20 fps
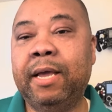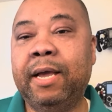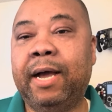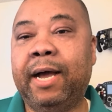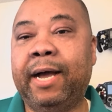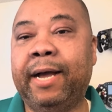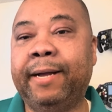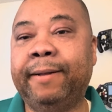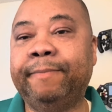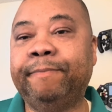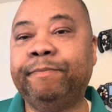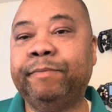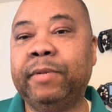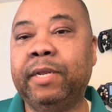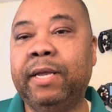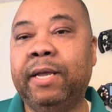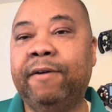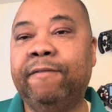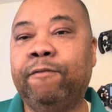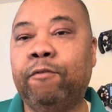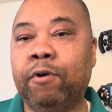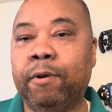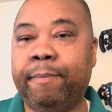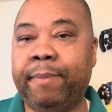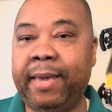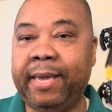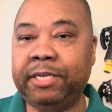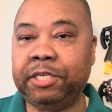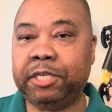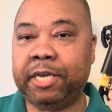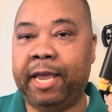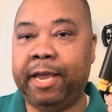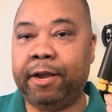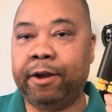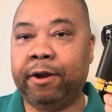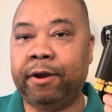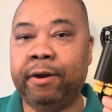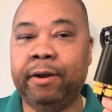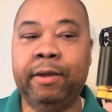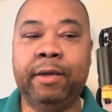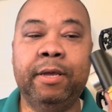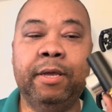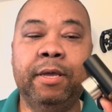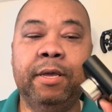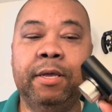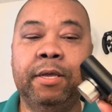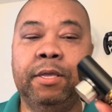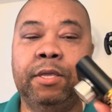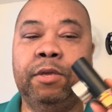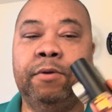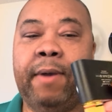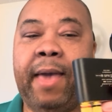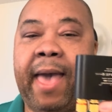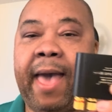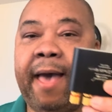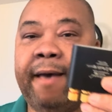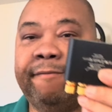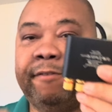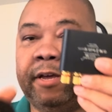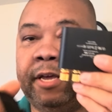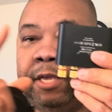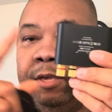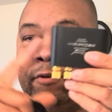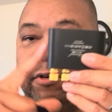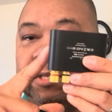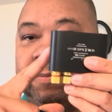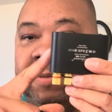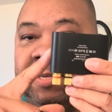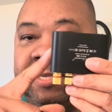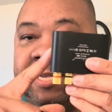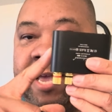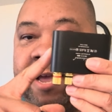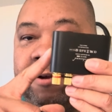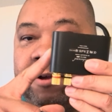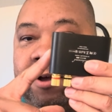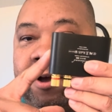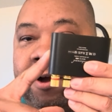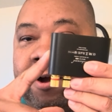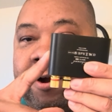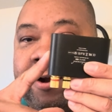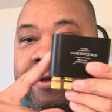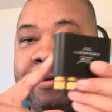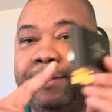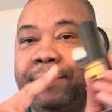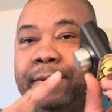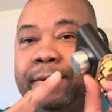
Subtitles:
For a bass shaker, you have a USB sound card